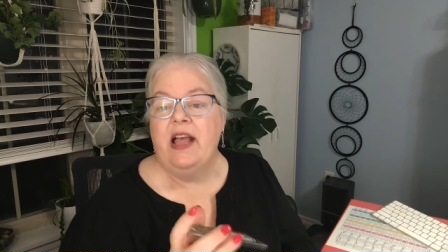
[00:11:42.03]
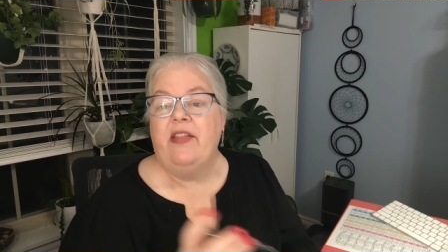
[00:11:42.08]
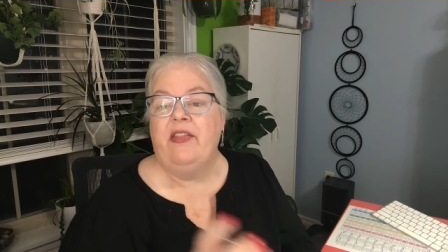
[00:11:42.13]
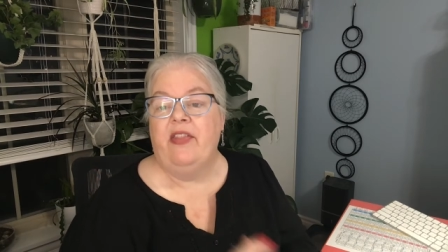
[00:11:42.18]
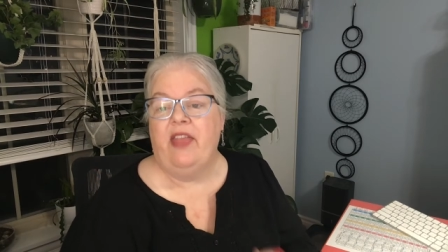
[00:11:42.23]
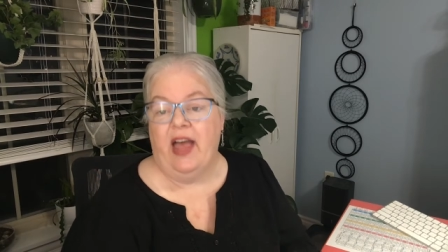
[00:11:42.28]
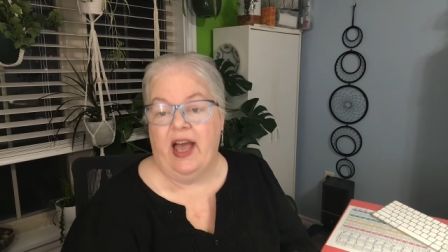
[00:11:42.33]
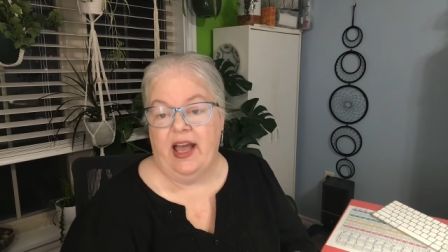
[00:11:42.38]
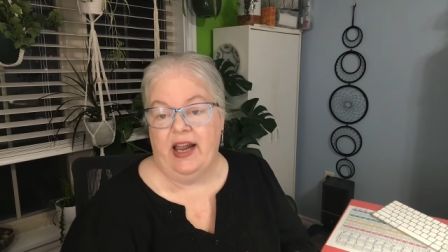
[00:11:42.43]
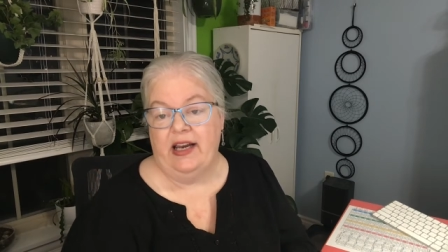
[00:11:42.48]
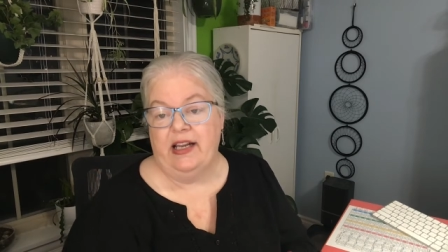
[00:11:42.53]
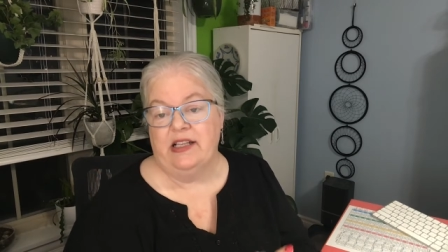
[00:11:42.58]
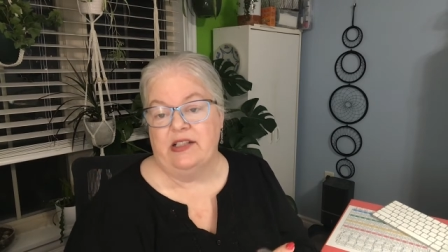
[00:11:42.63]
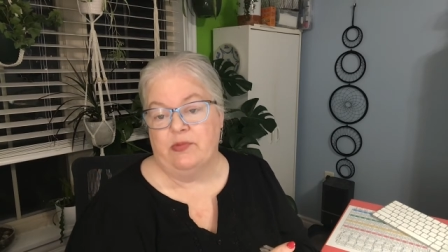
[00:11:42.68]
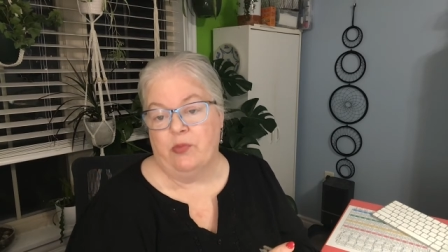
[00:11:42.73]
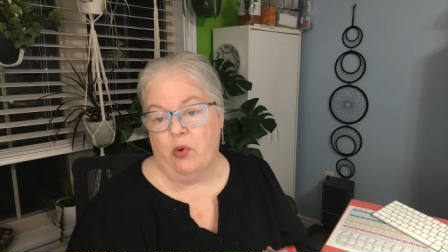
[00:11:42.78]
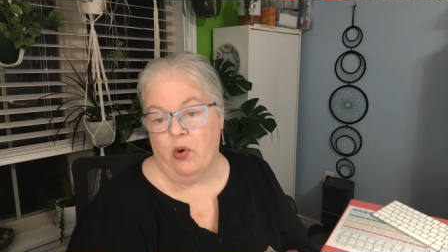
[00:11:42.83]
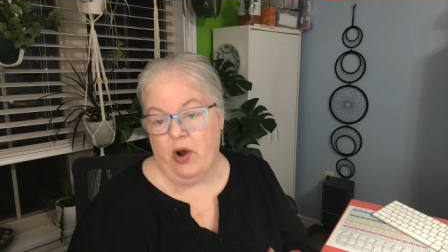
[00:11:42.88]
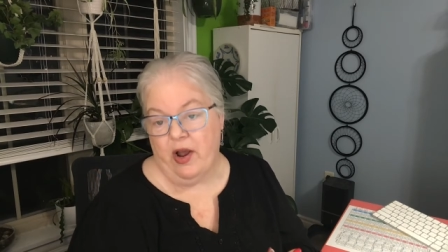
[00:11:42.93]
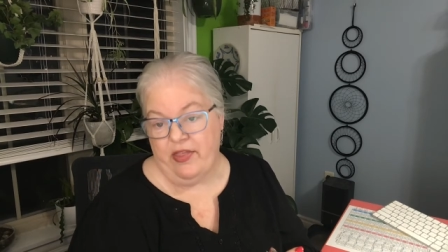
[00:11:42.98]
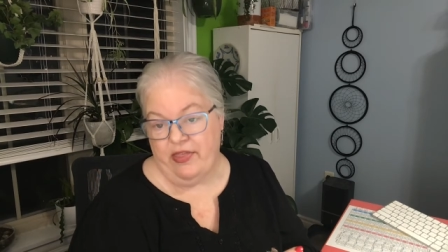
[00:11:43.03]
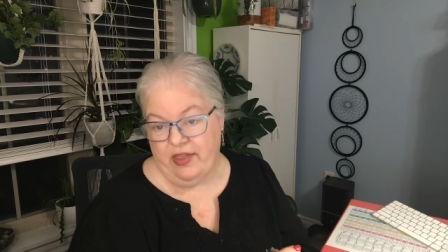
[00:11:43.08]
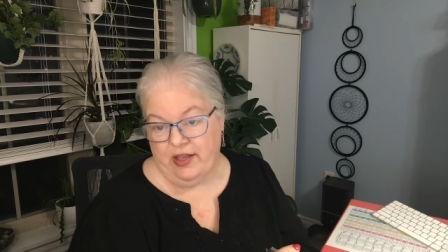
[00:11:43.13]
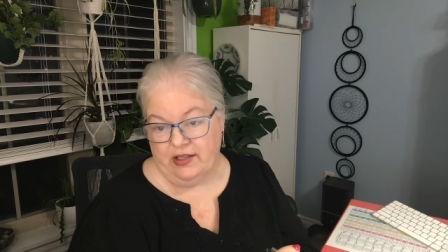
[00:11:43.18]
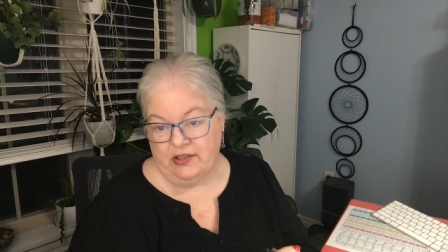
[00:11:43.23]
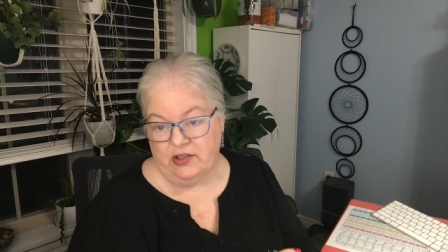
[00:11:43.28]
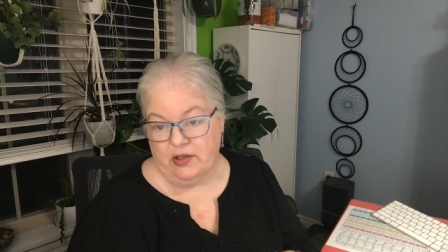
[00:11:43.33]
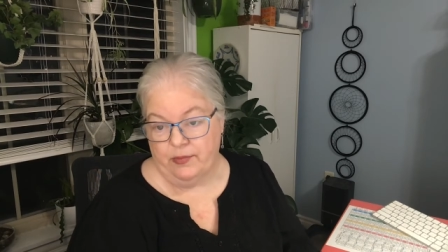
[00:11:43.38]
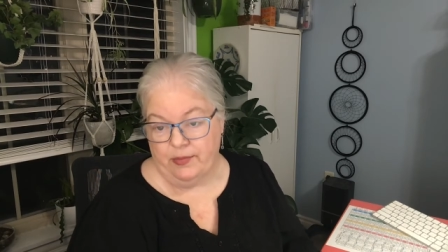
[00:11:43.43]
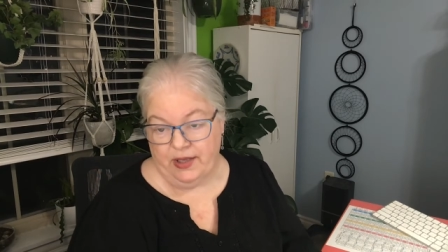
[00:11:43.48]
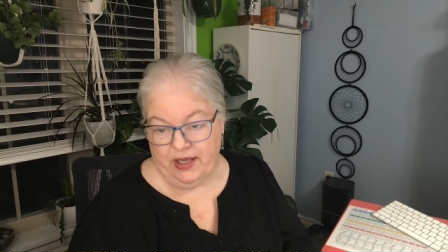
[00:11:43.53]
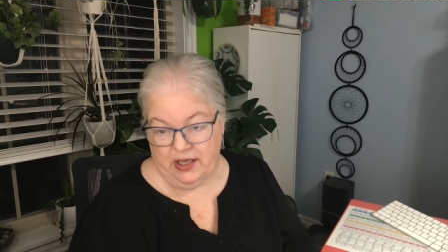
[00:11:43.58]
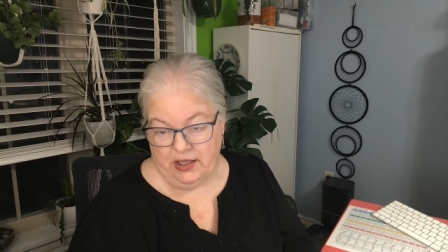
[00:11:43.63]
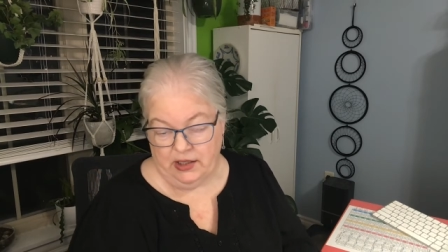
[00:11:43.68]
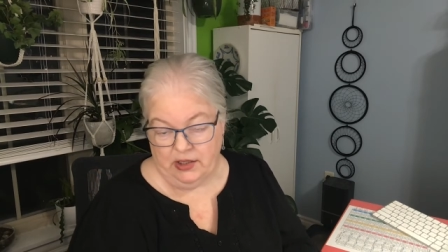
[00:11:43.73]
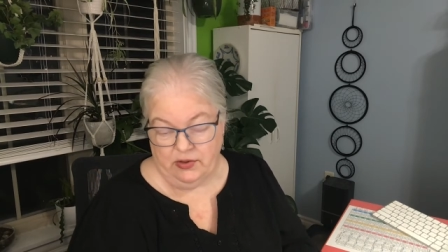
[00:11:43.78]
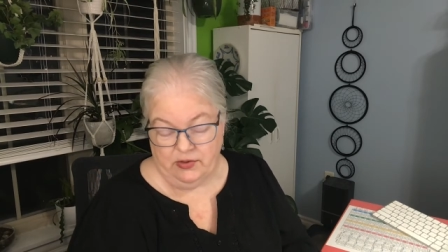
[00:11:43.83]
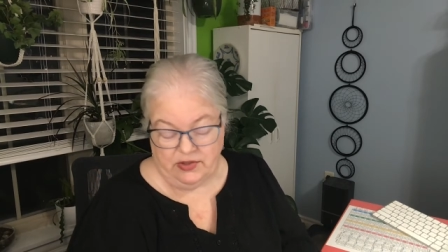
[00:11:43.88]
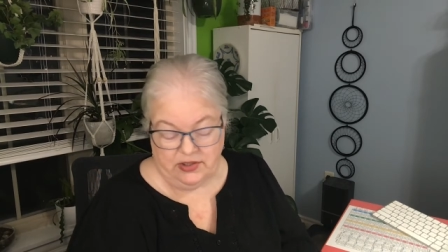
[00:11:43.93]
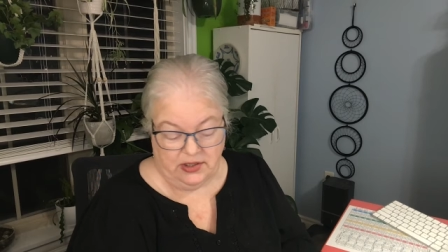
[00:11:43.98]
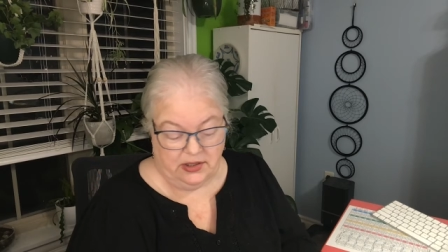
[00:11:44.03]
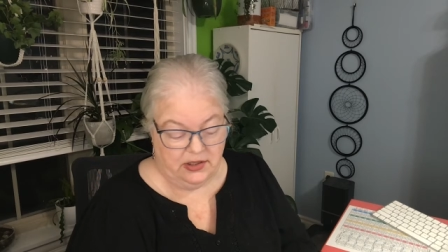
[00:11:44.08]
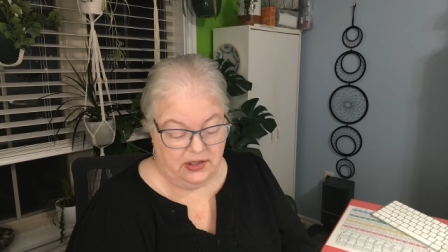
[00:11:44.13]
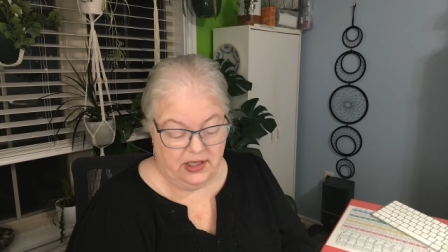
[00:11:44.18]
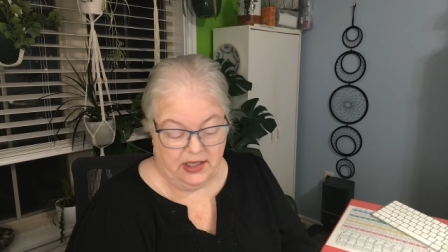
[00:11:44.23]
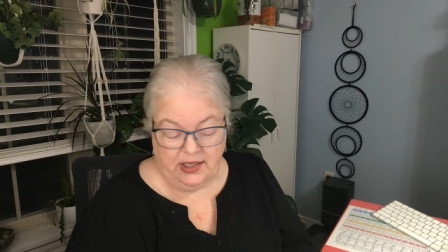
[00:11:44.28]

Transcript: That is why things are being loosened.